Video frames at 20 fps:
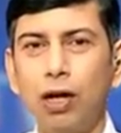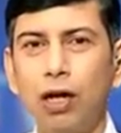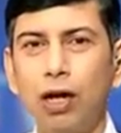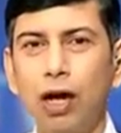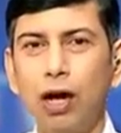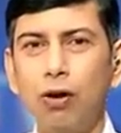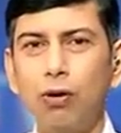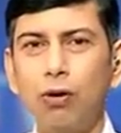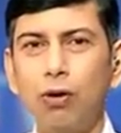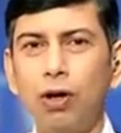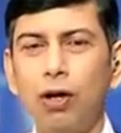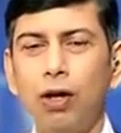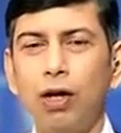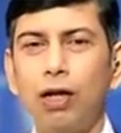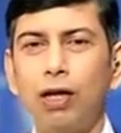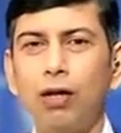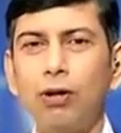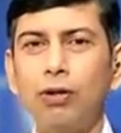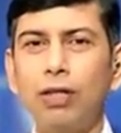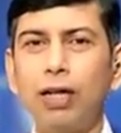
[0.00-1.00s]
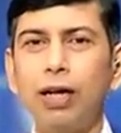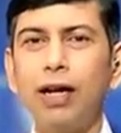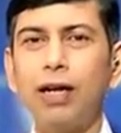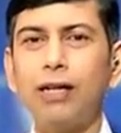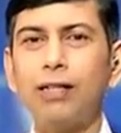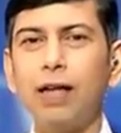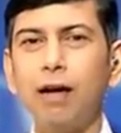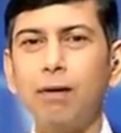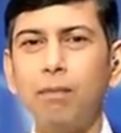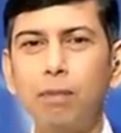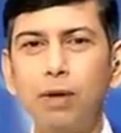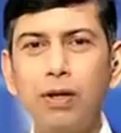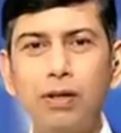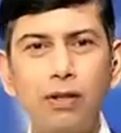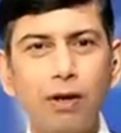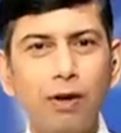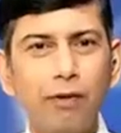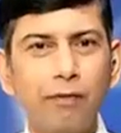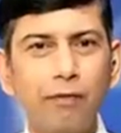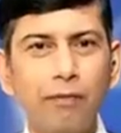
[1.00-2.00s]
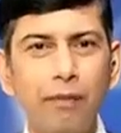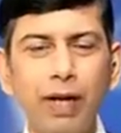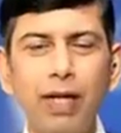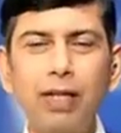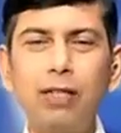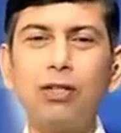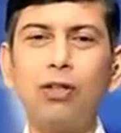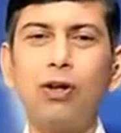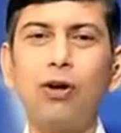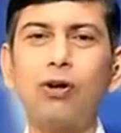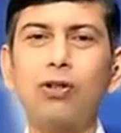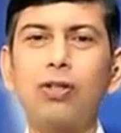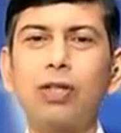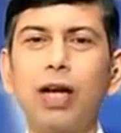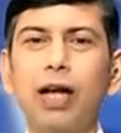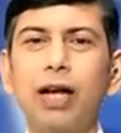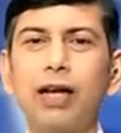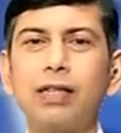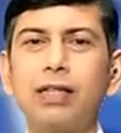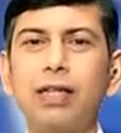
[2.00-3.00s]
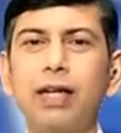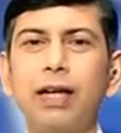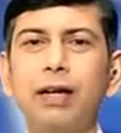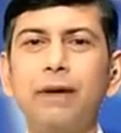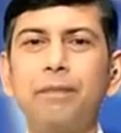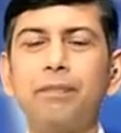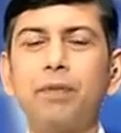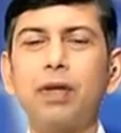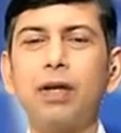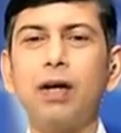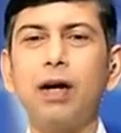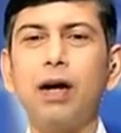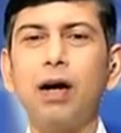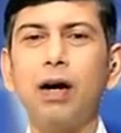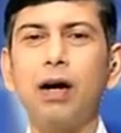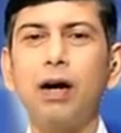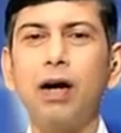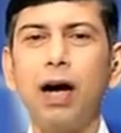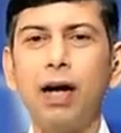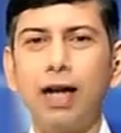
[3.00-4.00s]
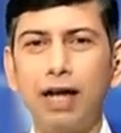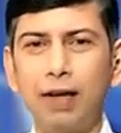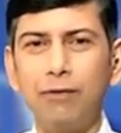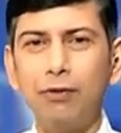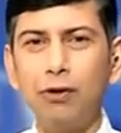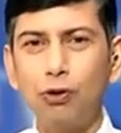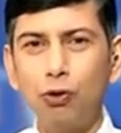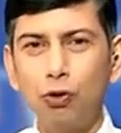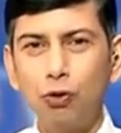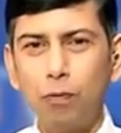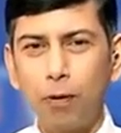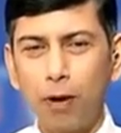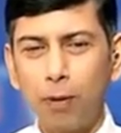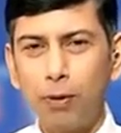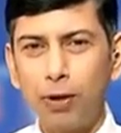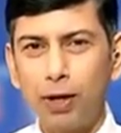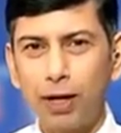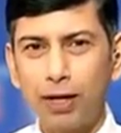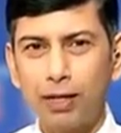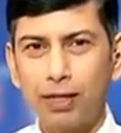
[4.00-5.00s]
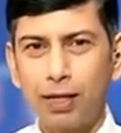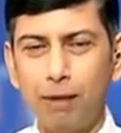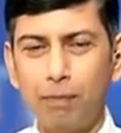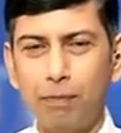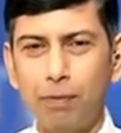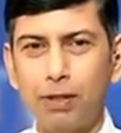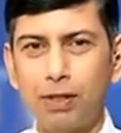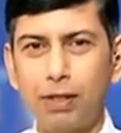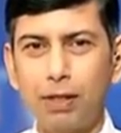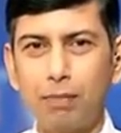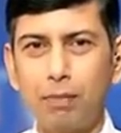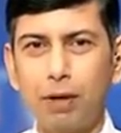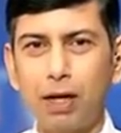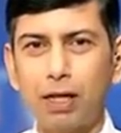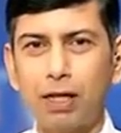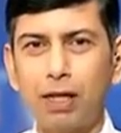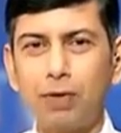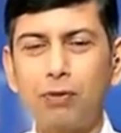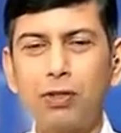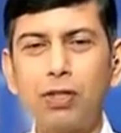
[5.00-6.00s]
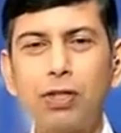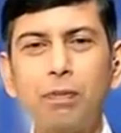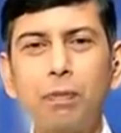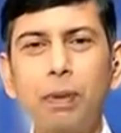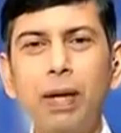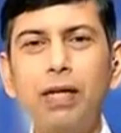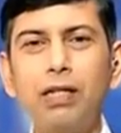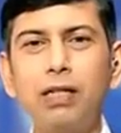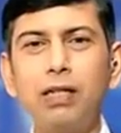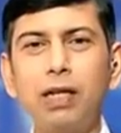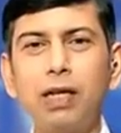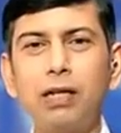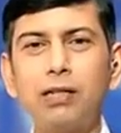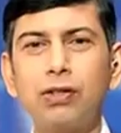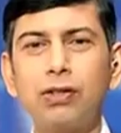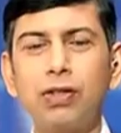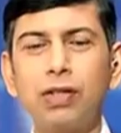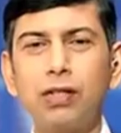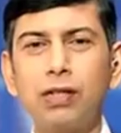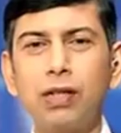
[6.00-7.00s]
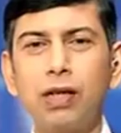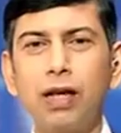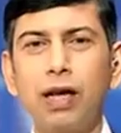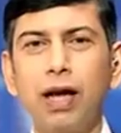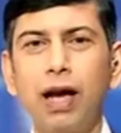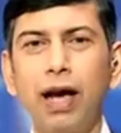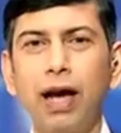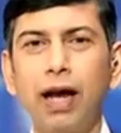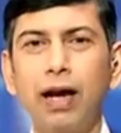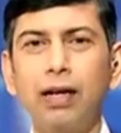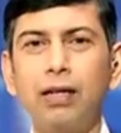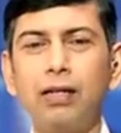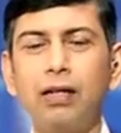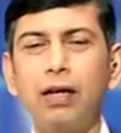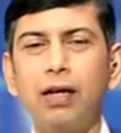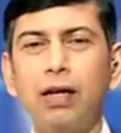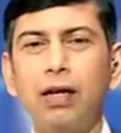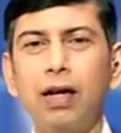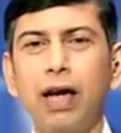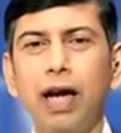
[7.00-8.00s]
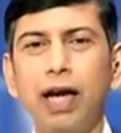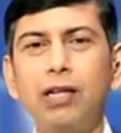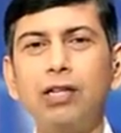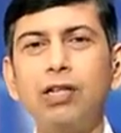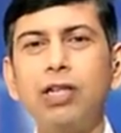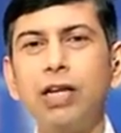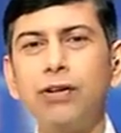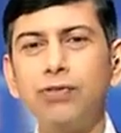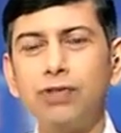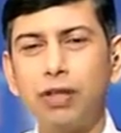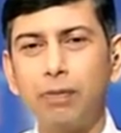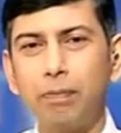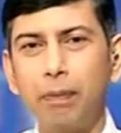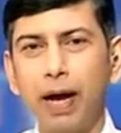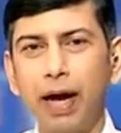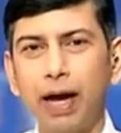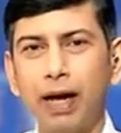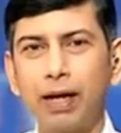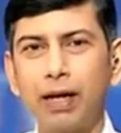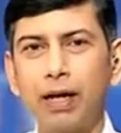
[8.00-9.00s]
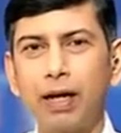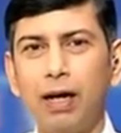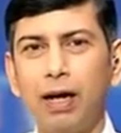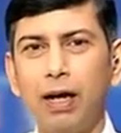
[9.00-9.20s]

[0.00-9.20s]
Now, there are examples of many stocks like, say, I'll give you two popular examples in the market, which is Page Industries and HDFC Bank.